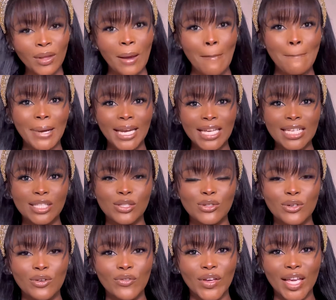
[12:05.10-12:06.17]
please do
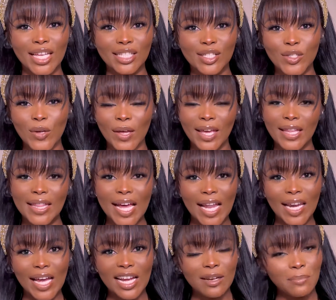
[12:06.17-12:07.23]
not forget to hit that
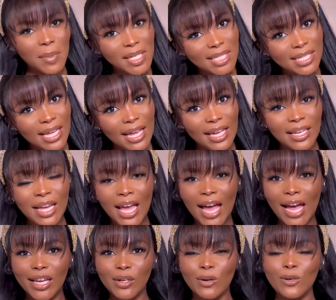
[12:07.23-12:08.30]
like button,
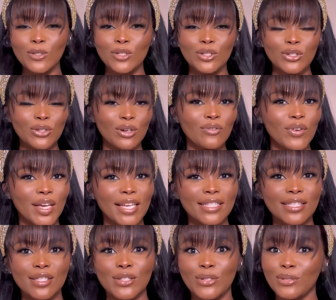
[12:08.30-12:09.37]
and also do not forget
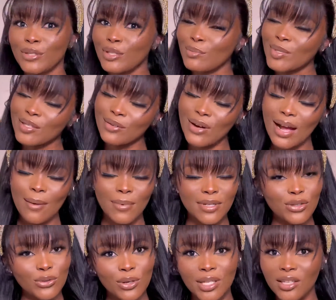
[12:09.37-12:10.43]
to subscribe and
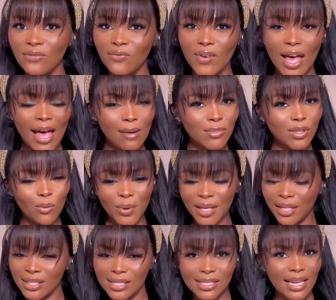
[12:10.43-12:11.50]
join the fam so we
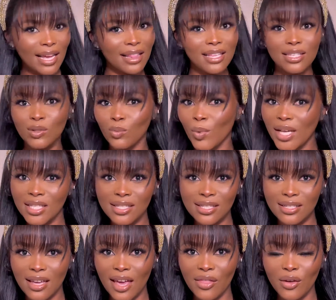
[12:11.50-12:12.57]
can slay these wigs
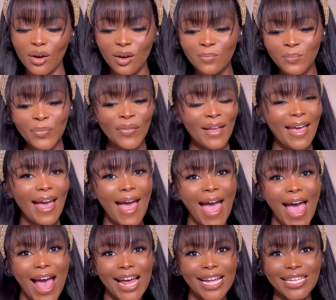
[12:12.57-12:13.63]
together.
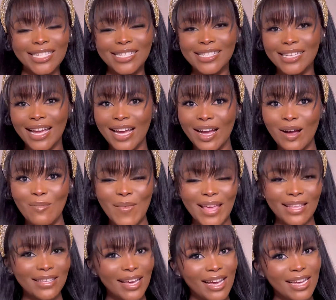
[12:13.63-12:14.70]
And
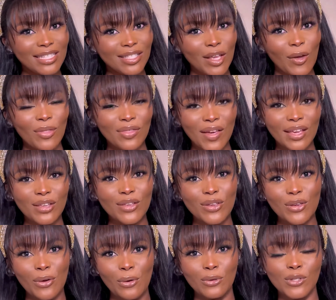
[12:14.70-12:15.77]
yeah, so thank
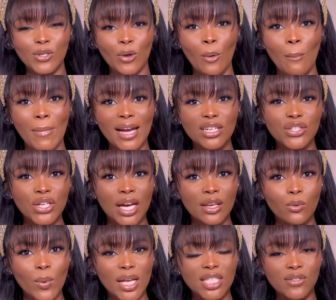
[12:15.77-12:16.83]
you to
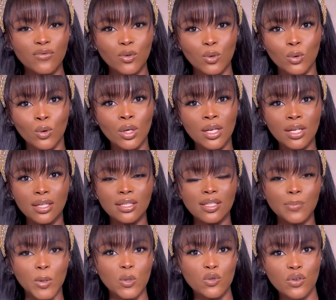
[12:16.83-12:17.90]
MyShinyWigs for
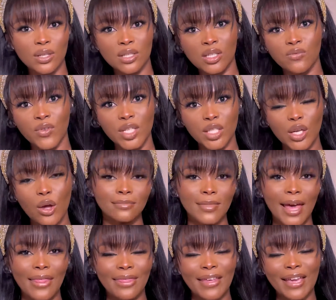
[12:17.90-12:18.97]
sponsoring this video,
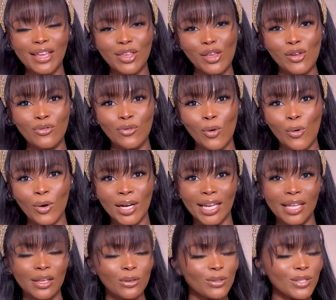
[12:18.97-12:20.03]
and thank you for
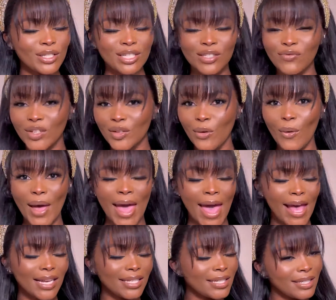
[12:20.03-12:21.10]
clicking onto this video
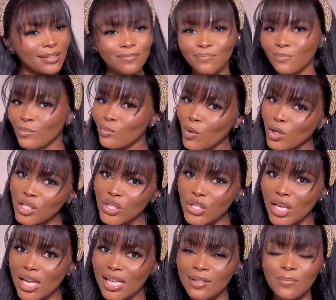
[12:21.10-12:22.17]
and
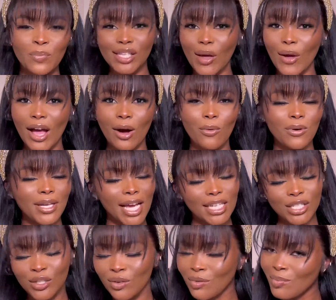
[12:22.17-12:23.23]
watching. So I will
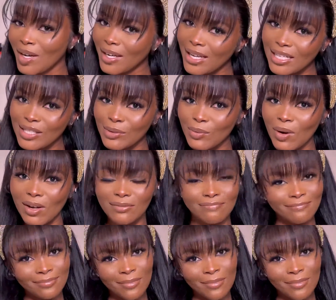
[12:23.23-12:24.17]
catch you in my next one.